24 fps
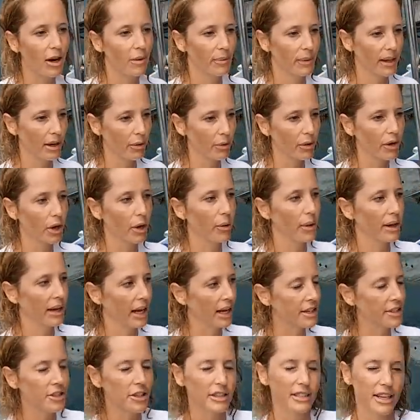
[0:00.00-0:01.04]
And we were going
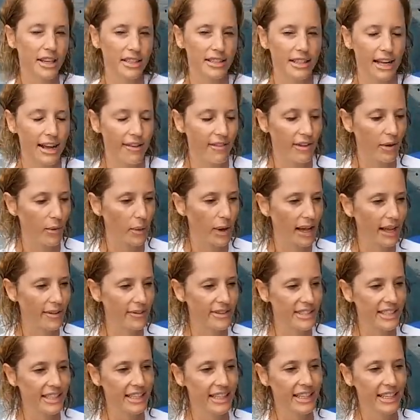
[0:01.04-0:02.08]
under duck diving waves,